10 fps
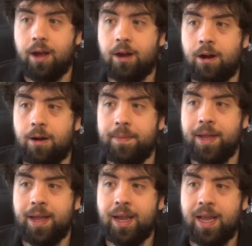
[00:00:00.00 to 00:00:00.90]

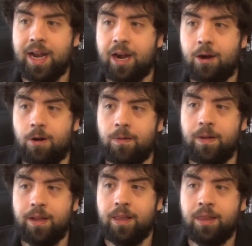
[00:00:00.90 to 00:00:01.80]
and how
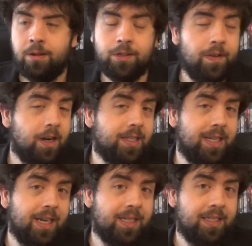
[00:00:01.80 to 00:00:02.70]
those various
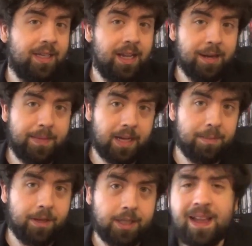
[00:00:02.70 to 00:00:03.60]
things end up taking
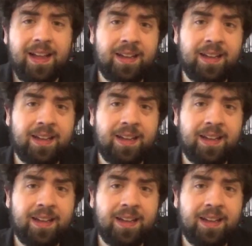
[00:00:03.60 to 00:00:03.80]
place.